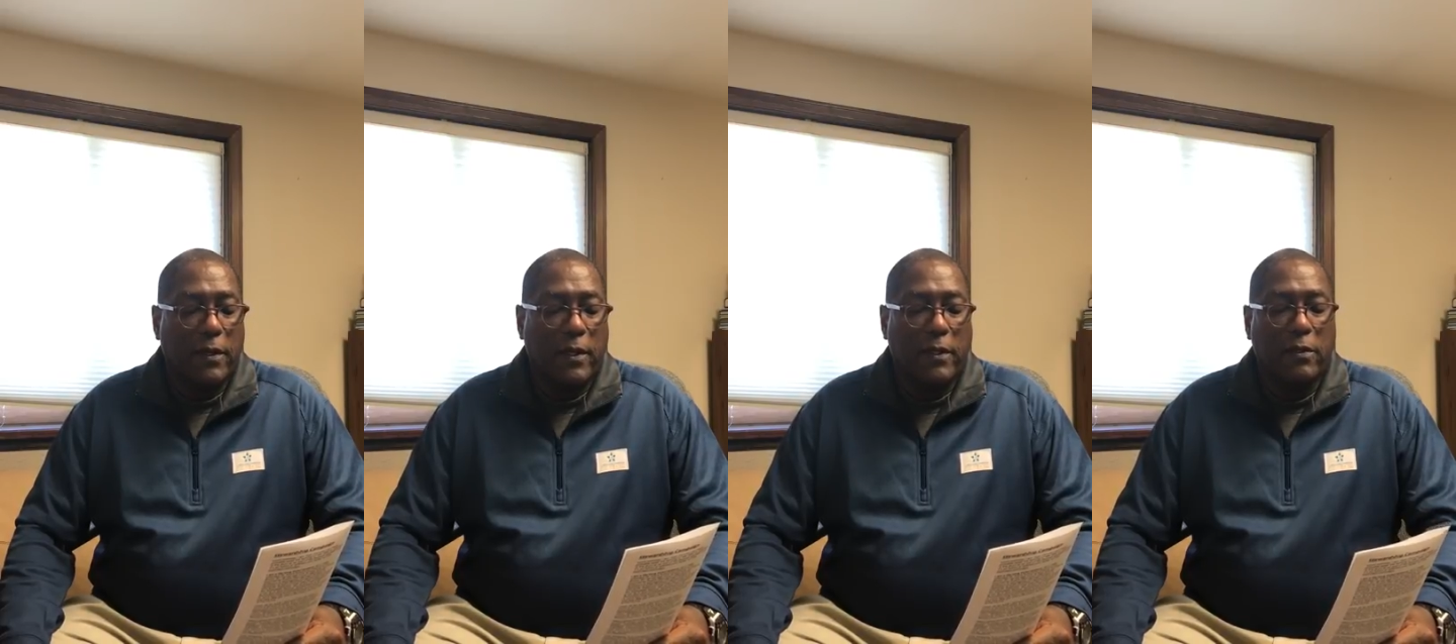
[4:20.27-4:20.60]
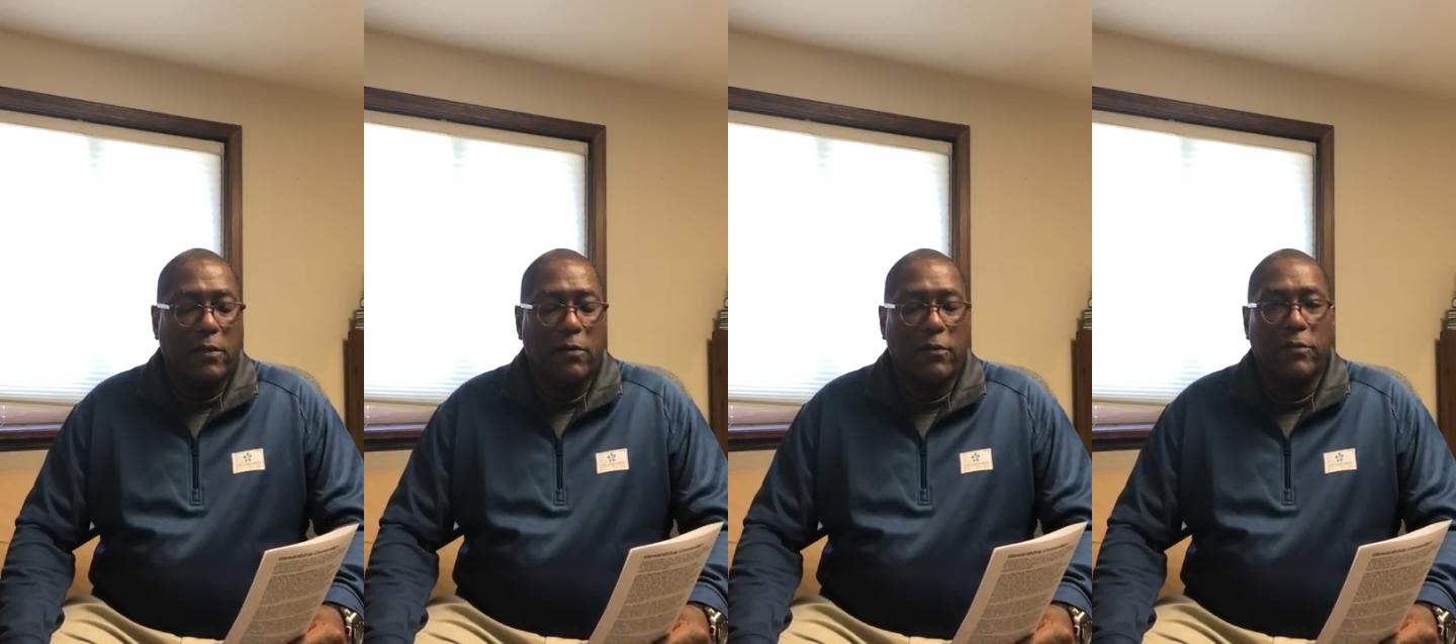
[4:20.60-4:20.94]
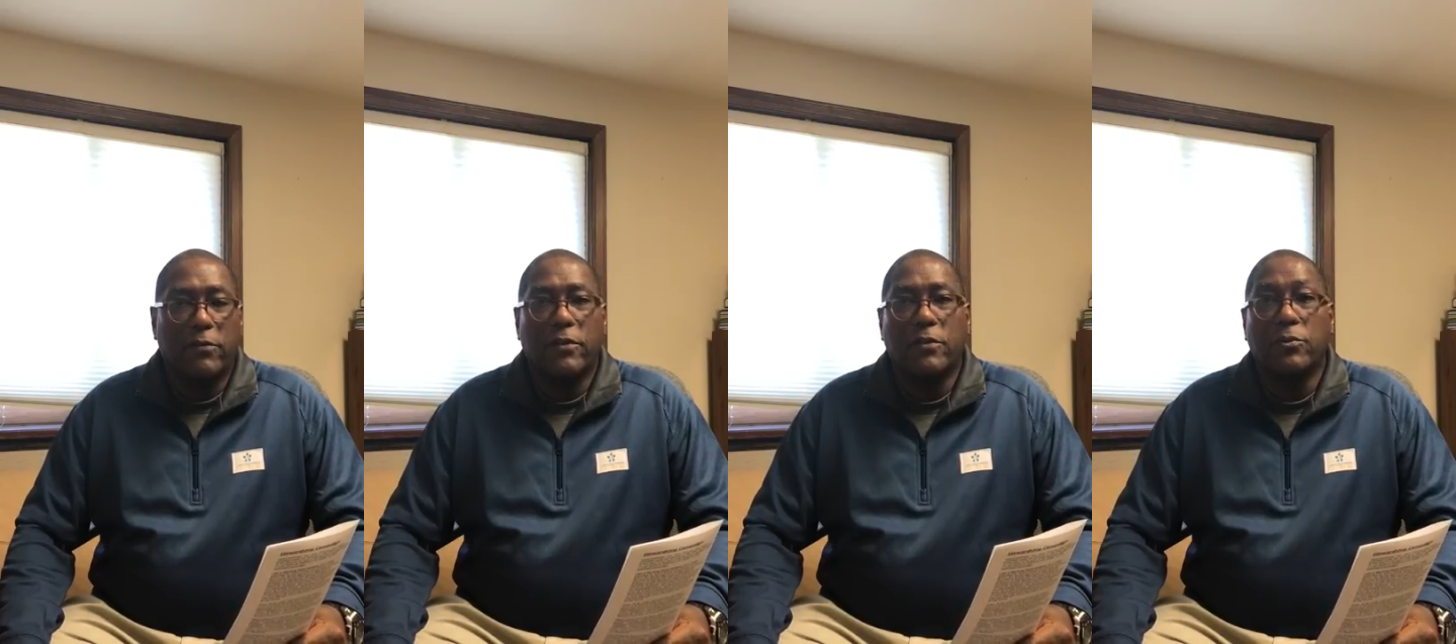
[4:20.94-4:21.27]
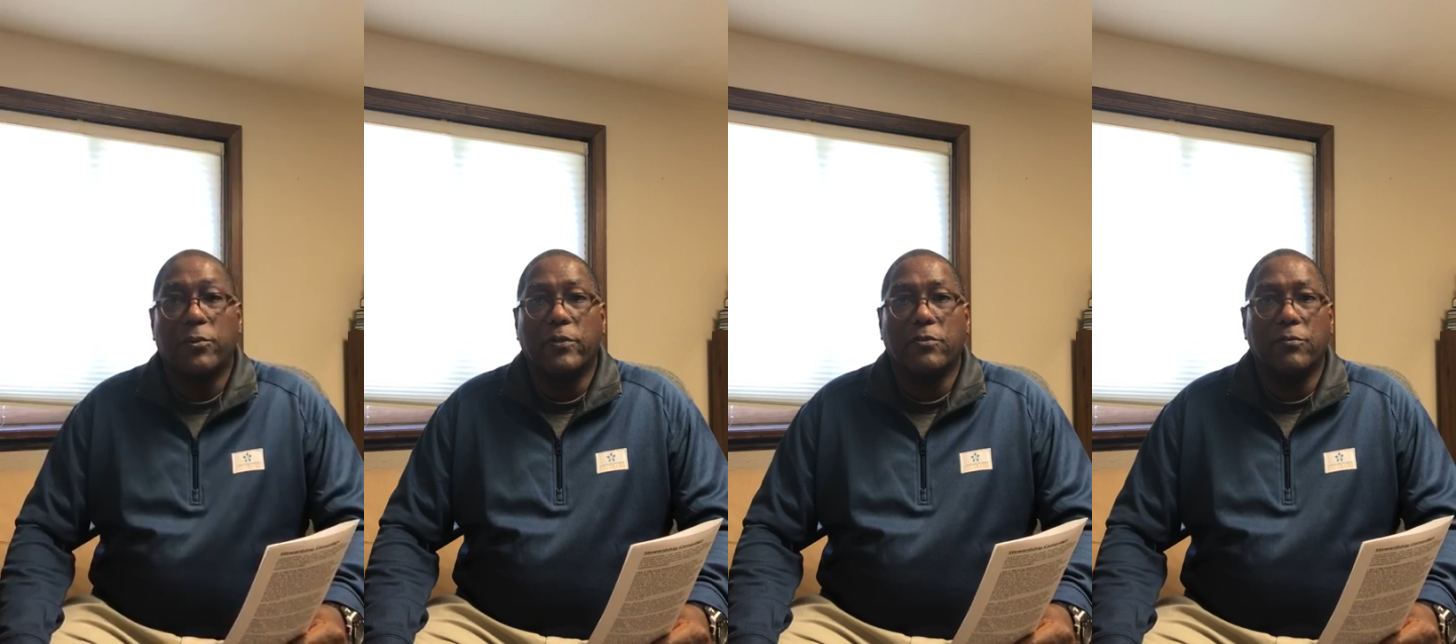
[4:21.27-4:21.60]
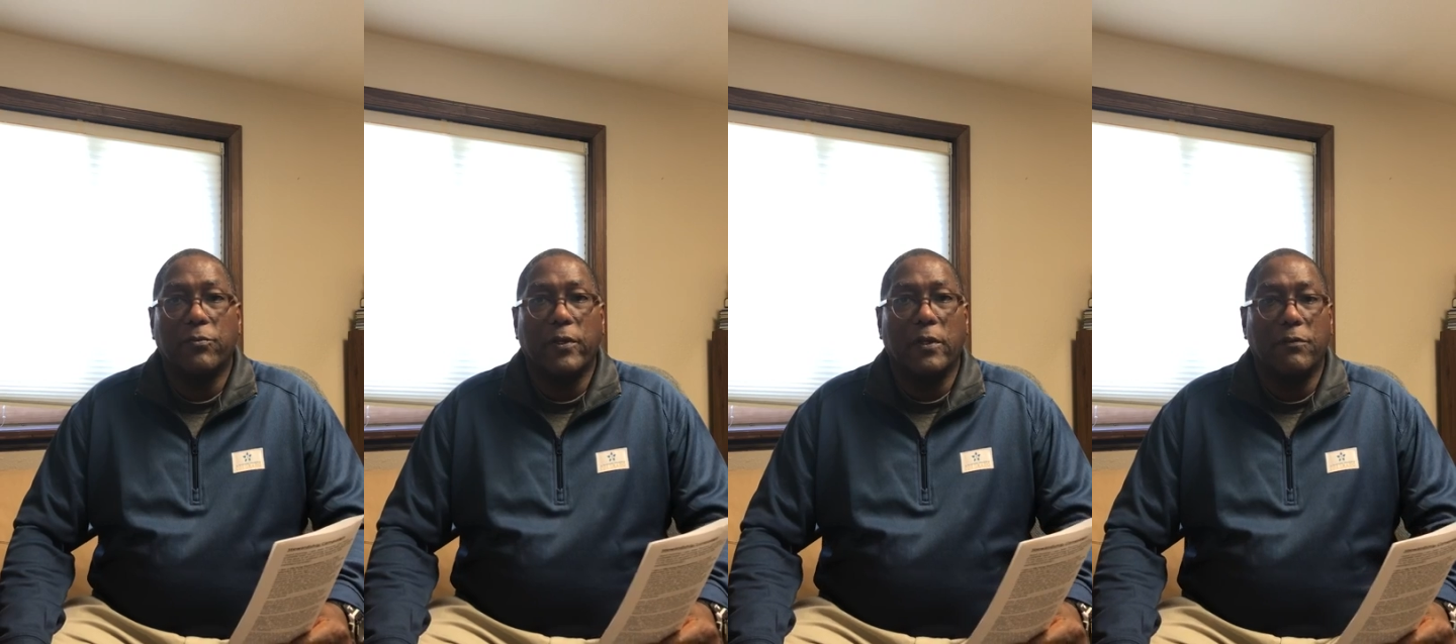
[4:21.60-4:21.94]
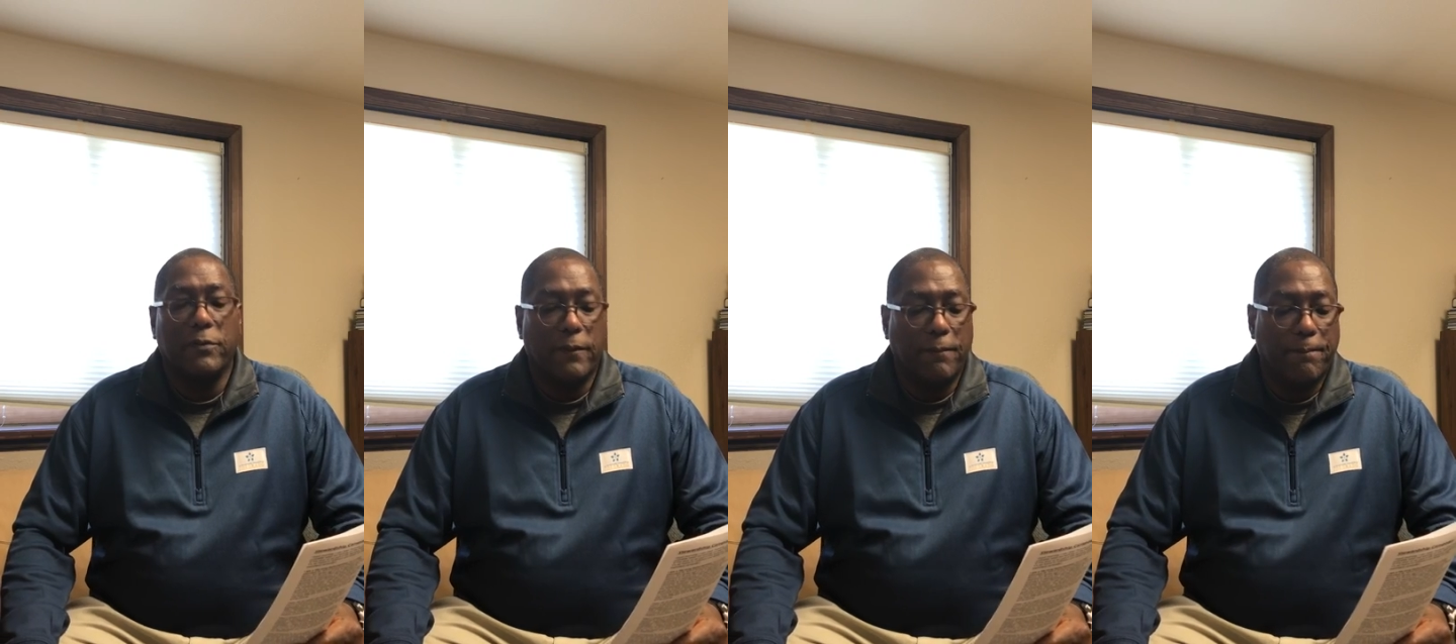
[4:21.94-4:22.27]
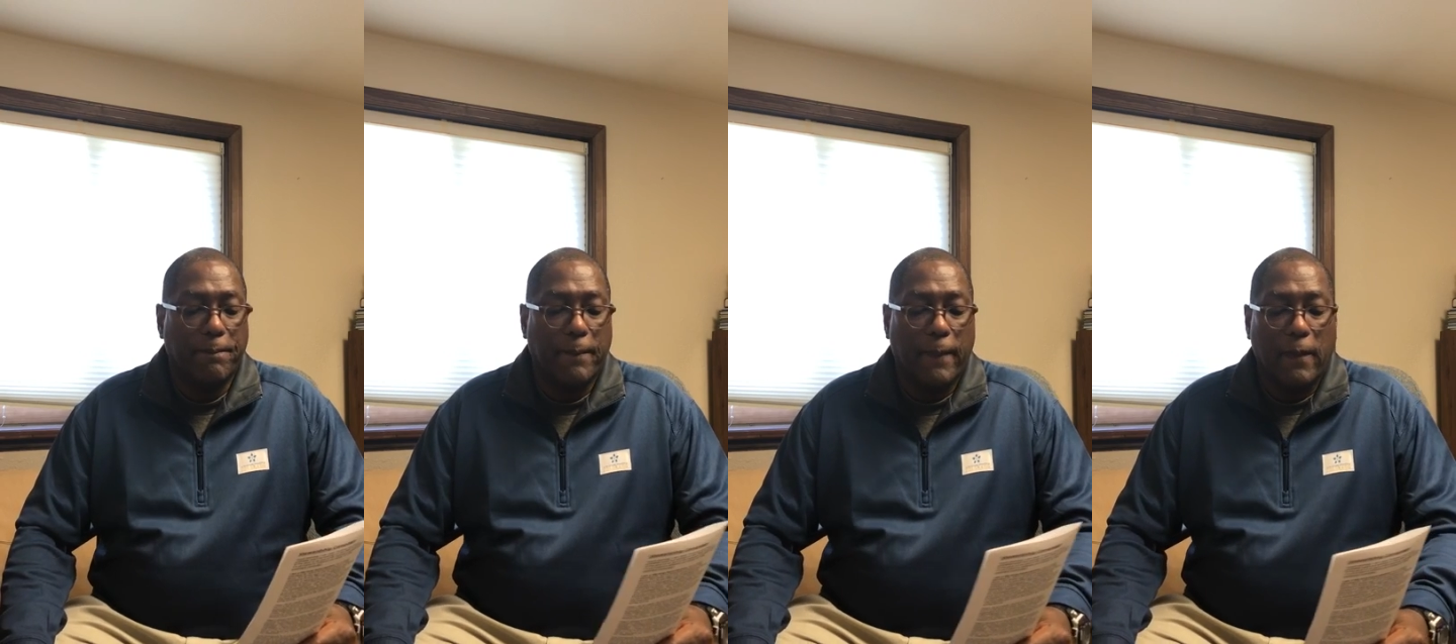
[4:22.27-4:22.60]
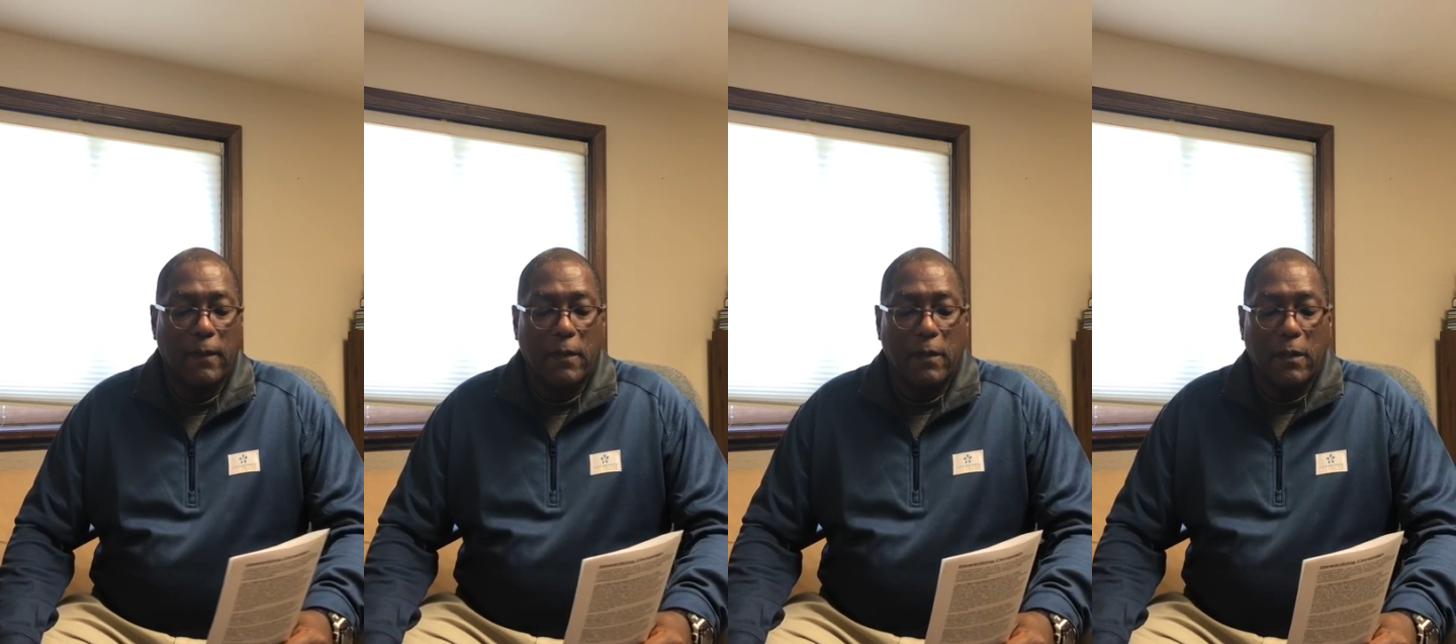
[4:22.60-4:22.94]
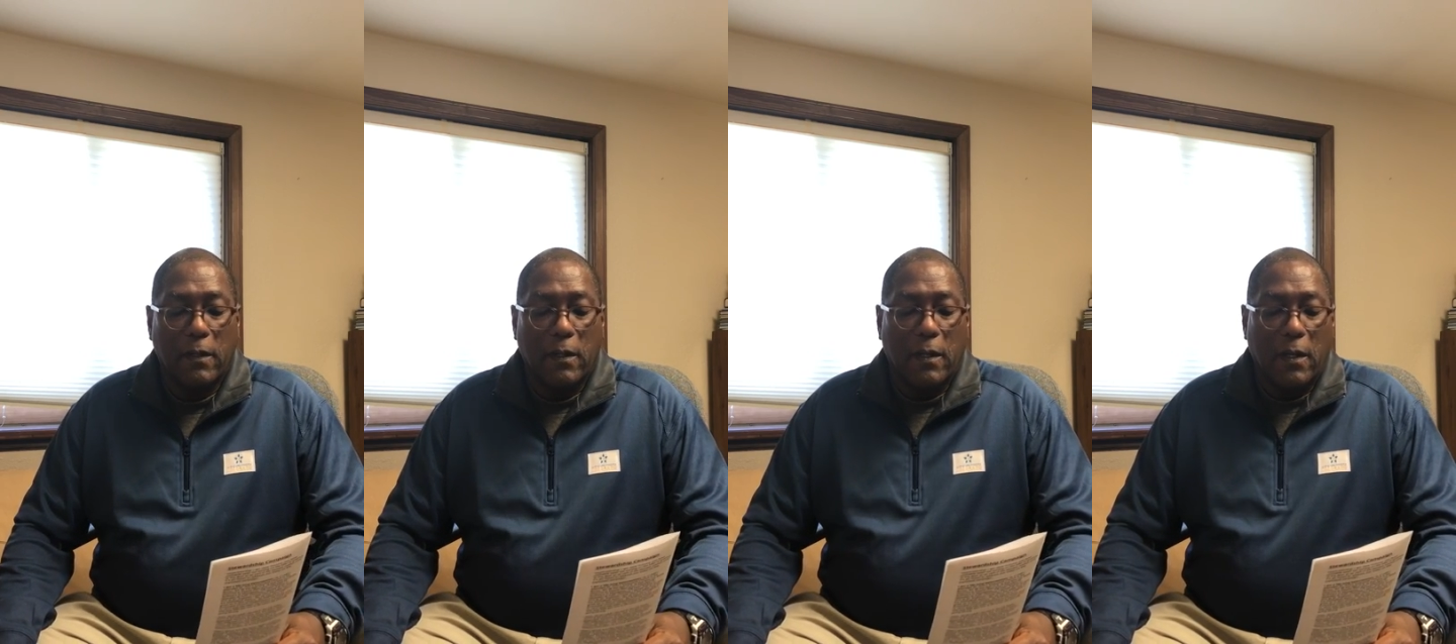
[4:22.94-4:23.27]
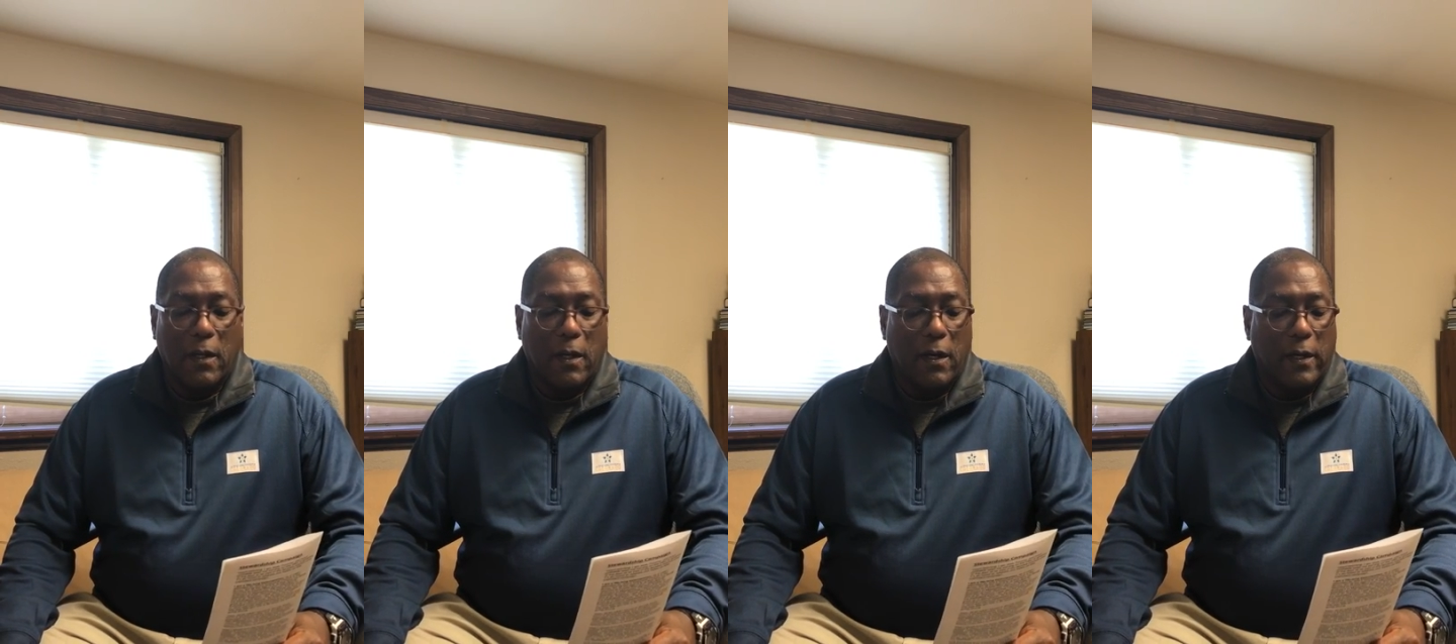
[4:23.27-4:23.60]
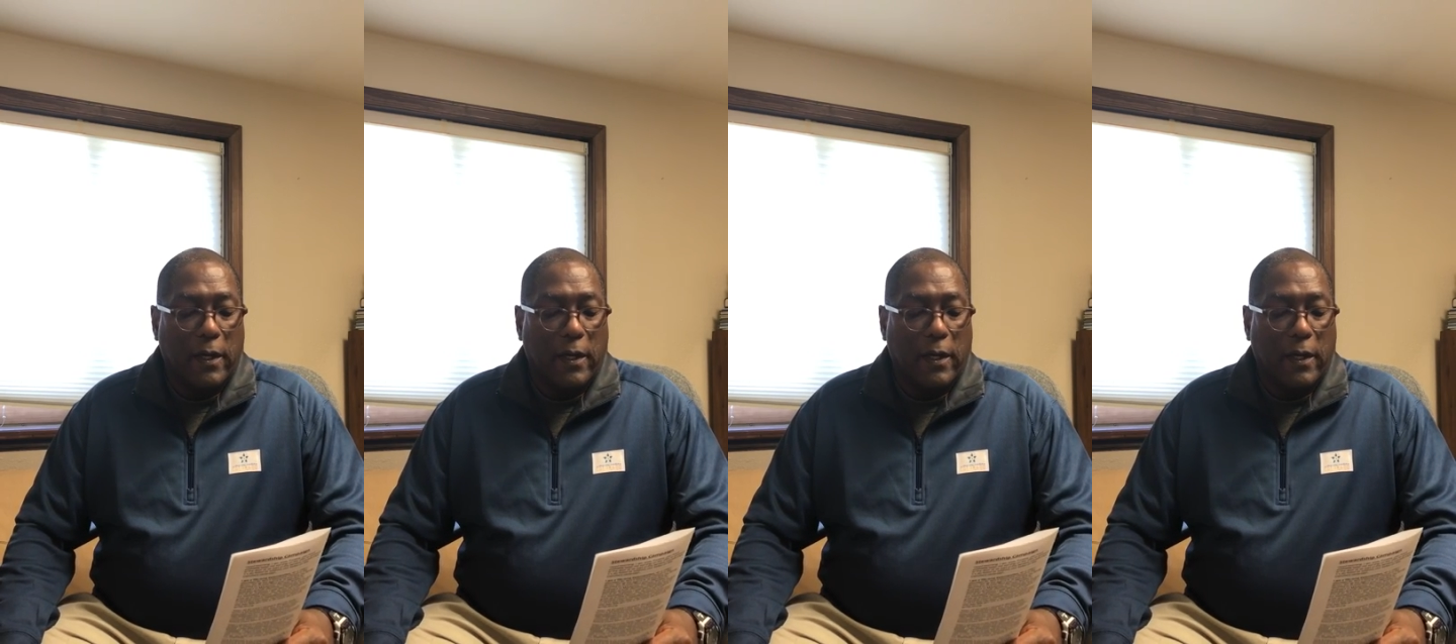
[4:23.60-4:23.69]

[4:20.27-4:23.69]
and the current situation we live in.